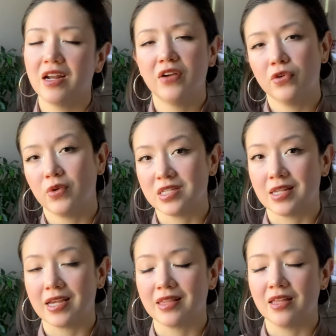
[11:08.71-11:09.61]
everyone's
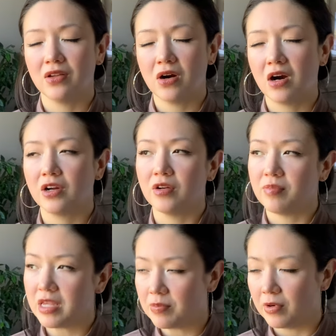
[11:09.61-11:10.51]
like that. There are good
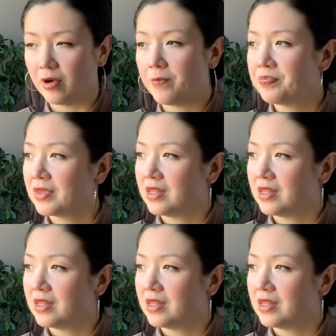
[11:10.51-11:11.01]
people.